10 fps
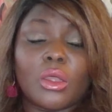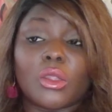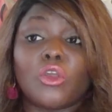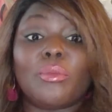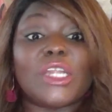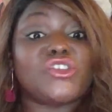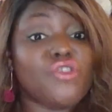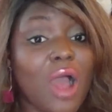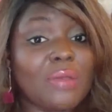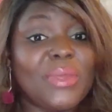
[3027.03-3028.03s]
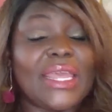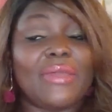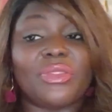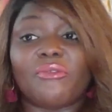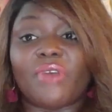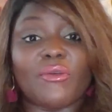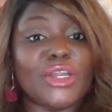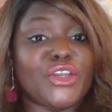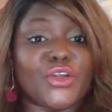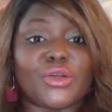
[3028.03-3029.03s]
You may trod me in the very
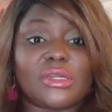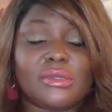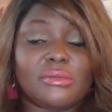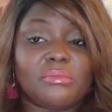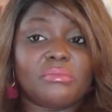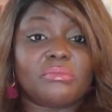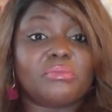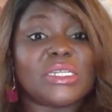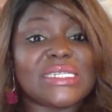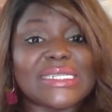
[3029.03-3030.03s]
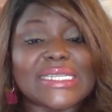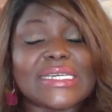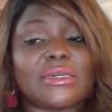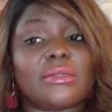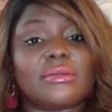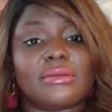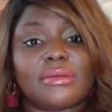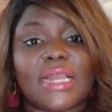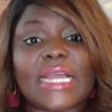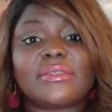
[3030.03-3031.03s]
dirt, but still,
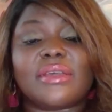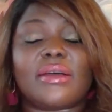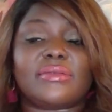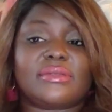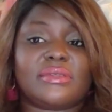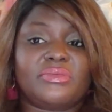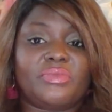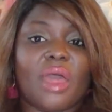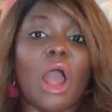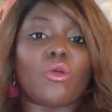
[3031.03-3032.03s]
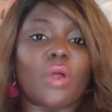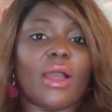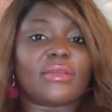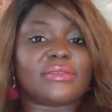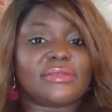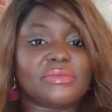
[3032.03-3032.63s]
like dust, I'll rise.